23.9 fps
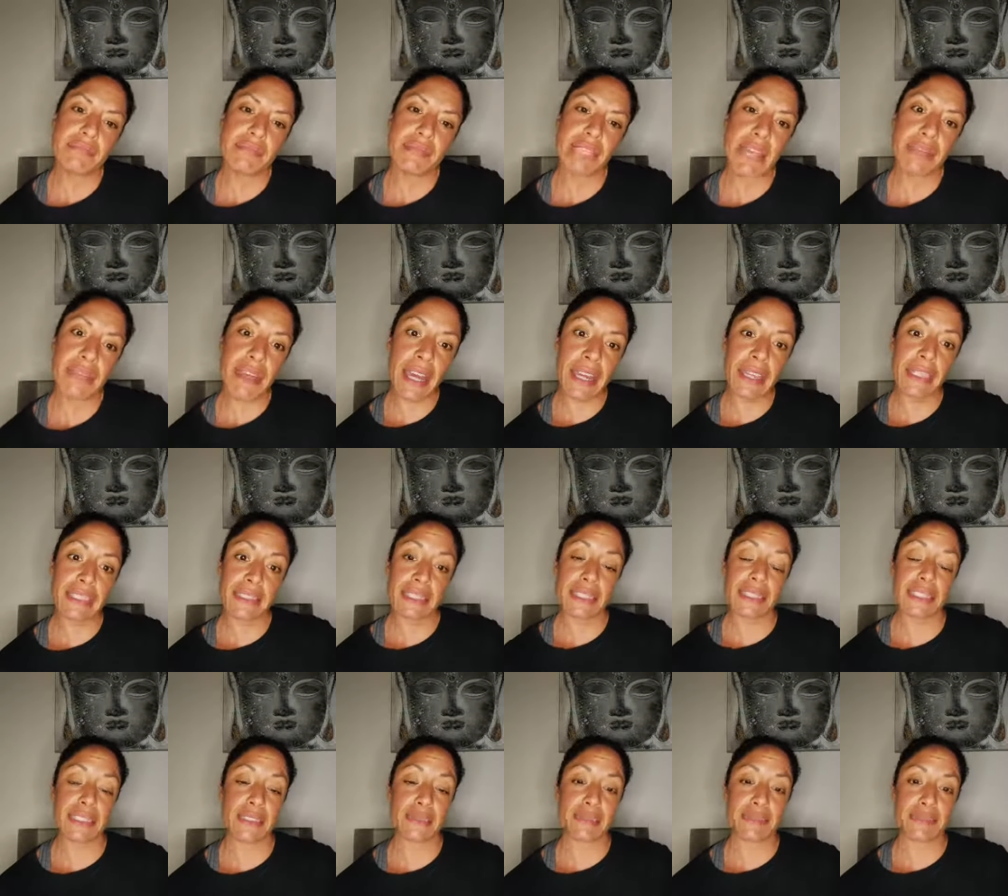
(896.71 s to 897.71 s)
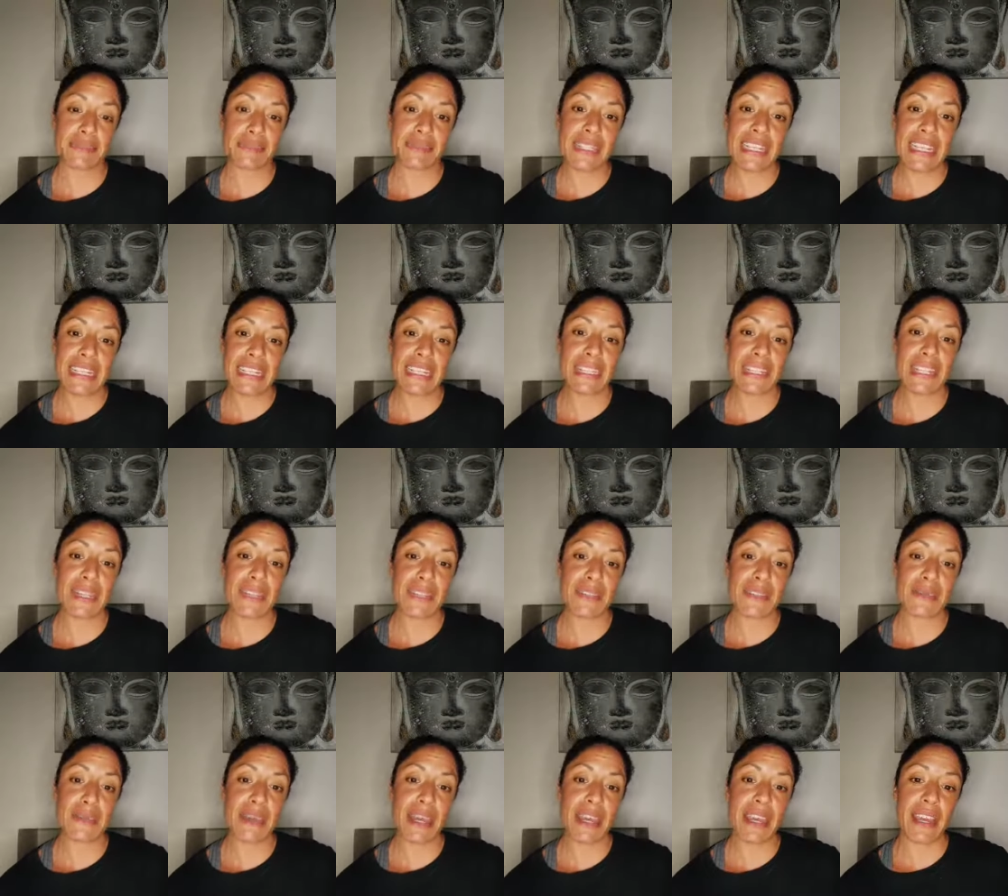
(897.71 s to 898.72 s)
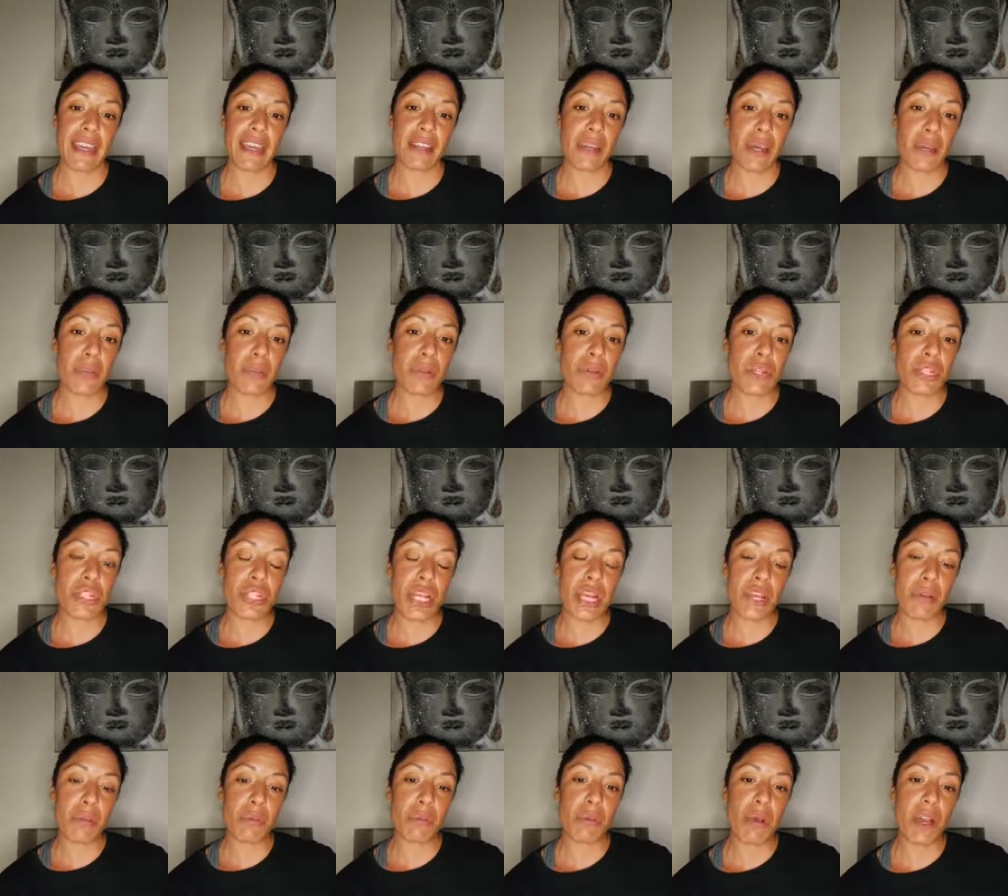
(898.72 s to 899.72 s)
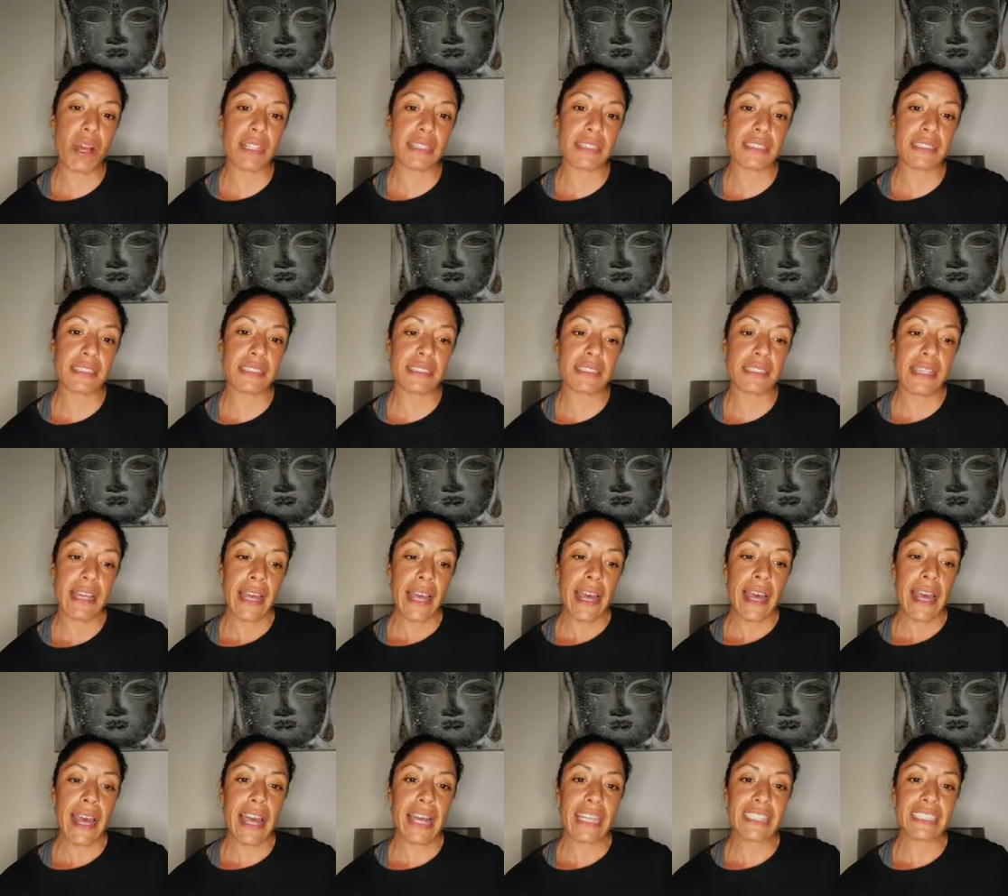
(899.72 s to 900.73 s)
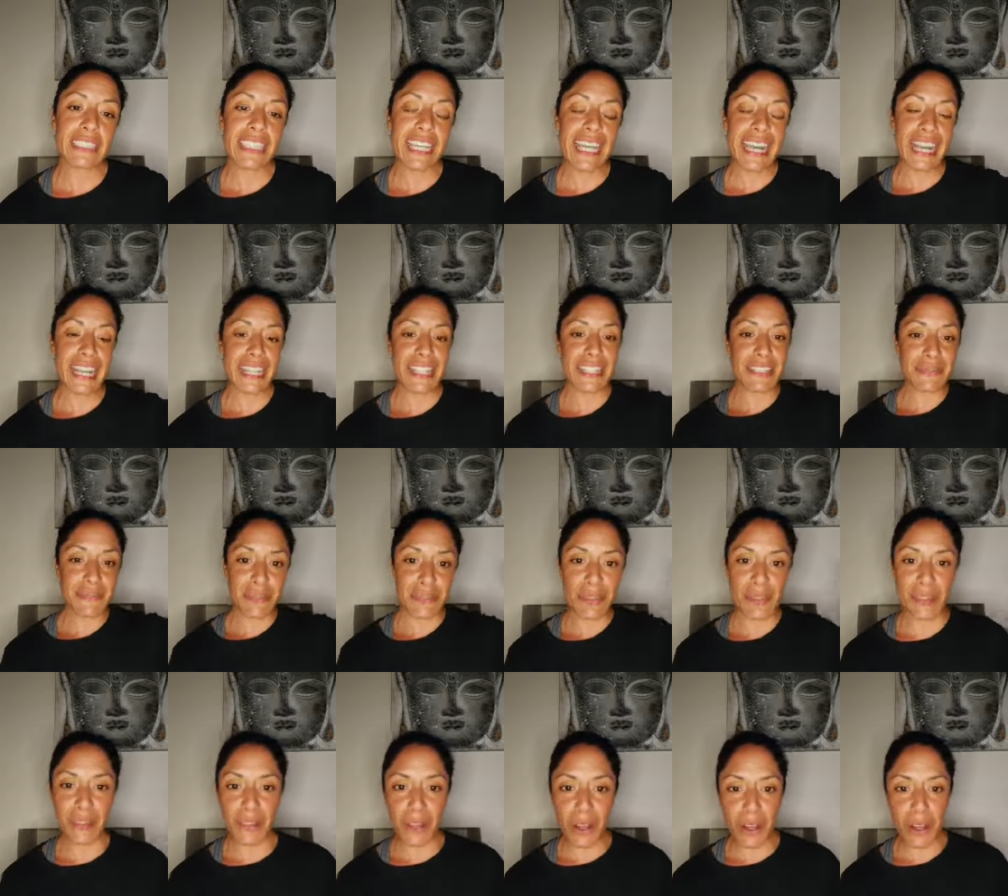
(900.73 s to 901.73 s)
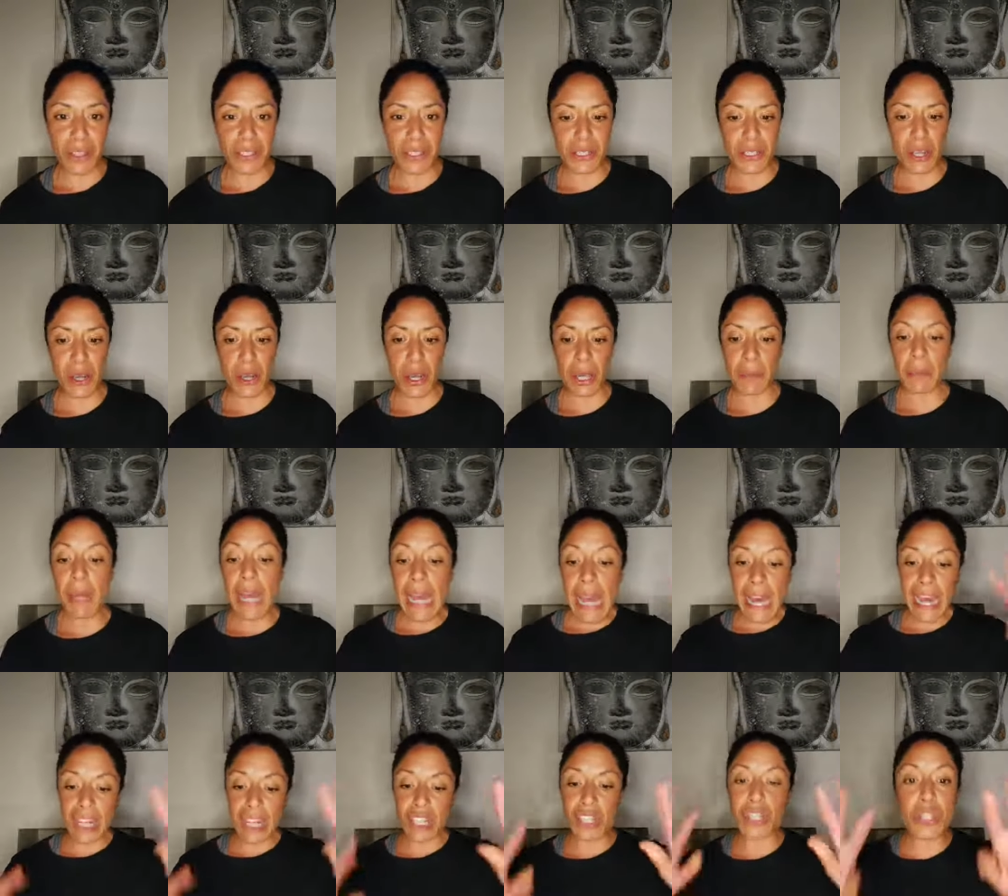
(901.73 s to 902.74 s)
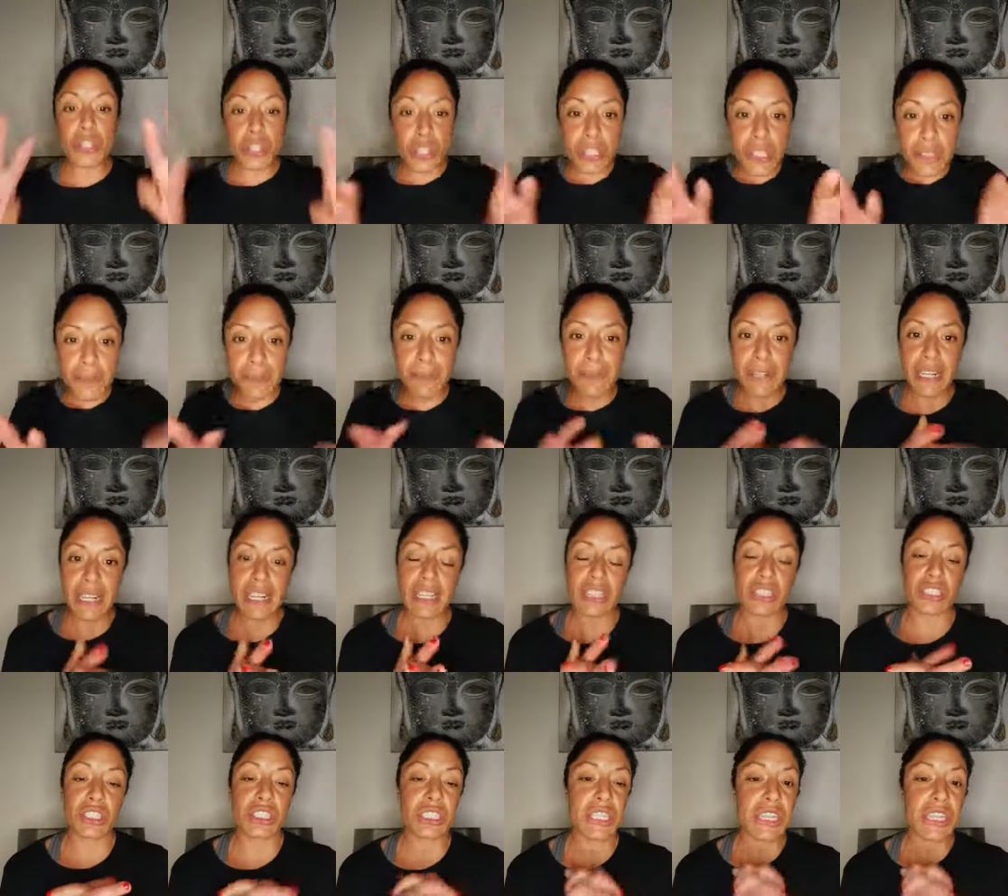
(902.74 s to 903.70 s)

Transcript: Thanks for listening to me, and I appreciate your words. And yes, for the last time, uh, just to finish,